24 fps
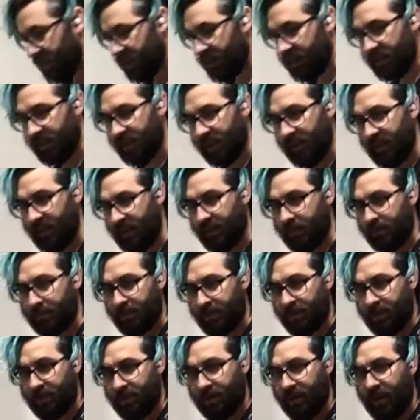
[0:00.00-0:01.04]
with the
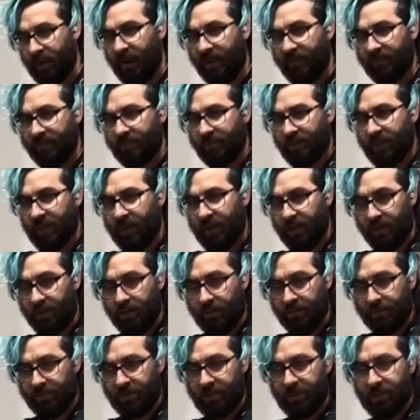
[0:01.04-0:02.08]
burr hovering
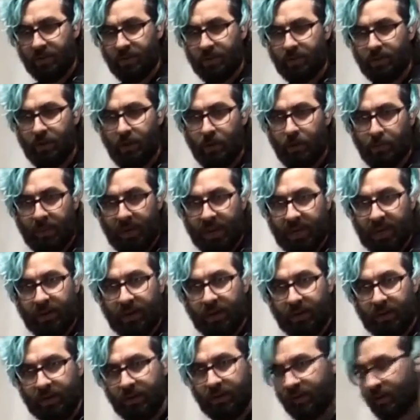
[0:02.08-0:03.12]
over open
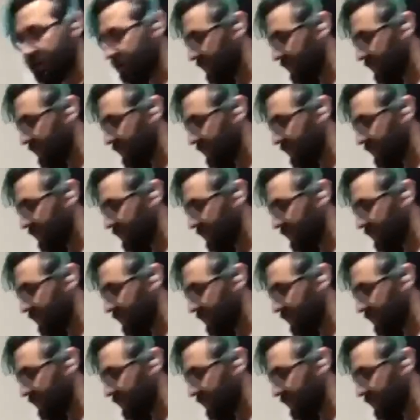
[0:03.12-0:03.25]
air,